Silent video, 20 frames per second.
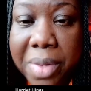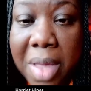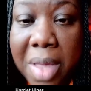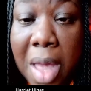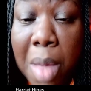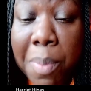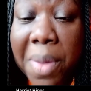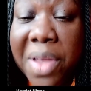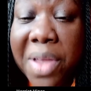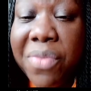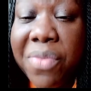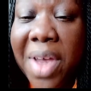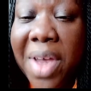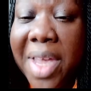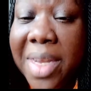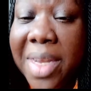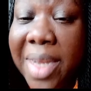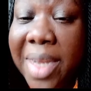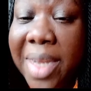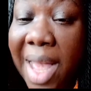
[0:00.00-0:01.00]
But
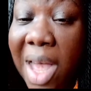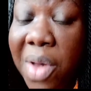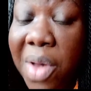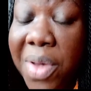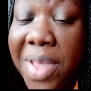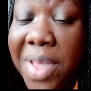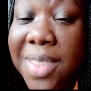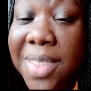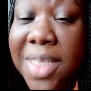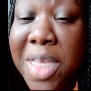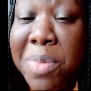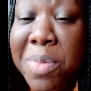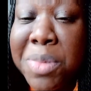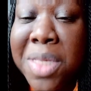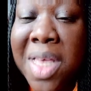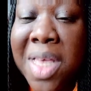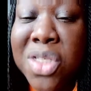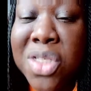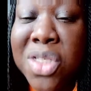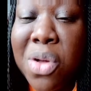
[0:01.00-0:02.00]
right now, it
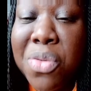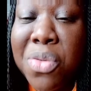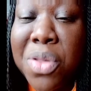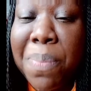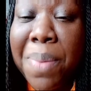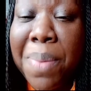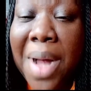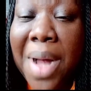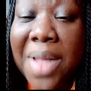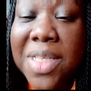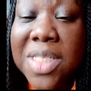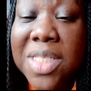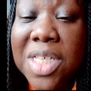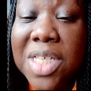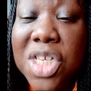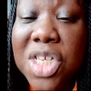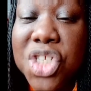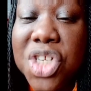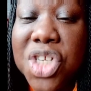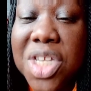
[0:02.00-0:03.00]
seems as though the
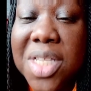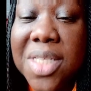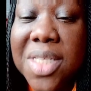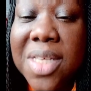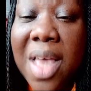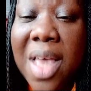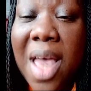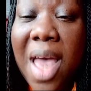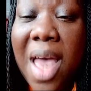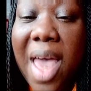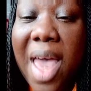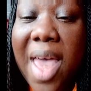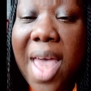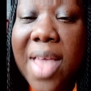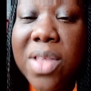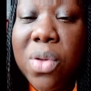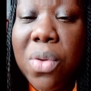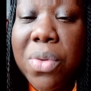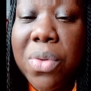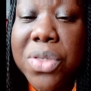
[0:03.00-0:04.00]
politicians
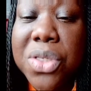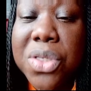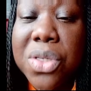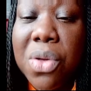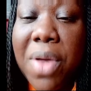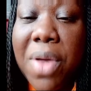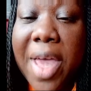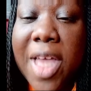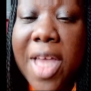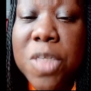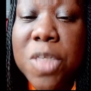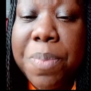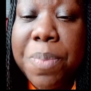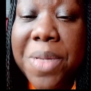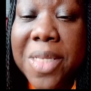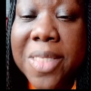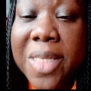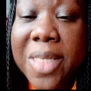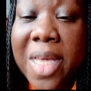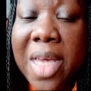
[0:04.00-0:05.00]
and also
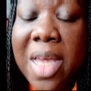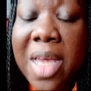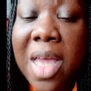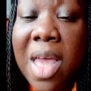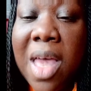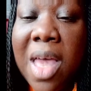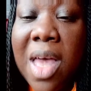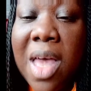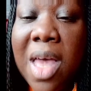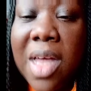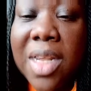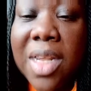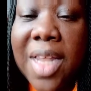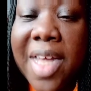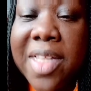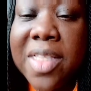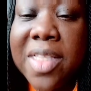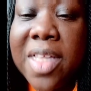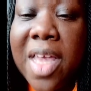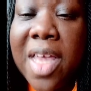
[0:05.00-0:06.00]
HPD,
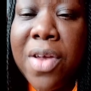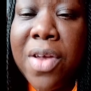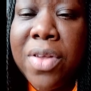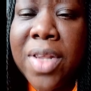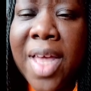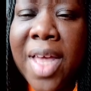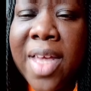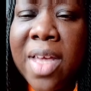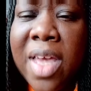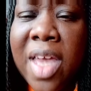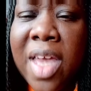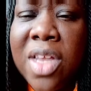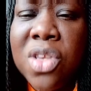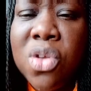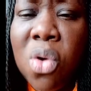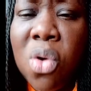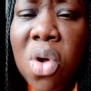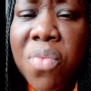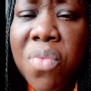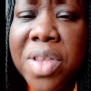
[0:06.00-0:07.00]
they're
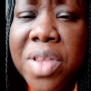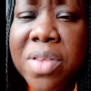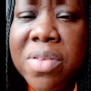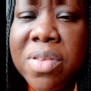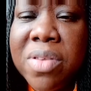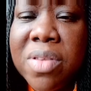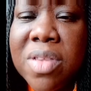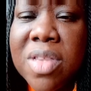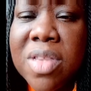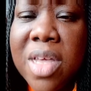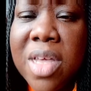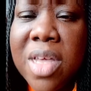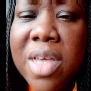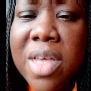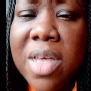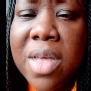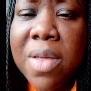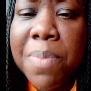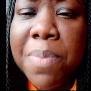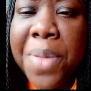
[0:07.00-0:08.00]
ignoring
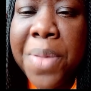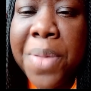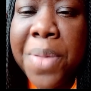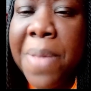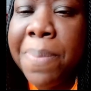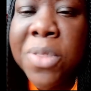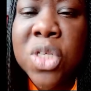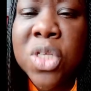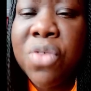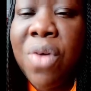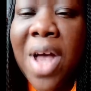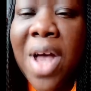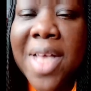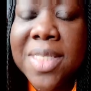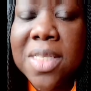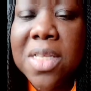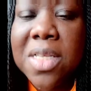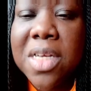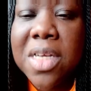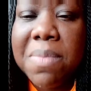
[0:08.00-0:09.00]
the people's
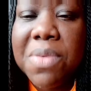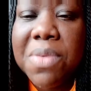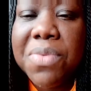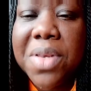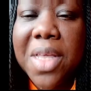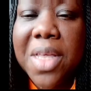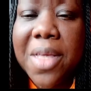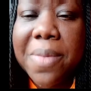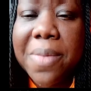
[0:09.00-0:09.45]
cries in the community.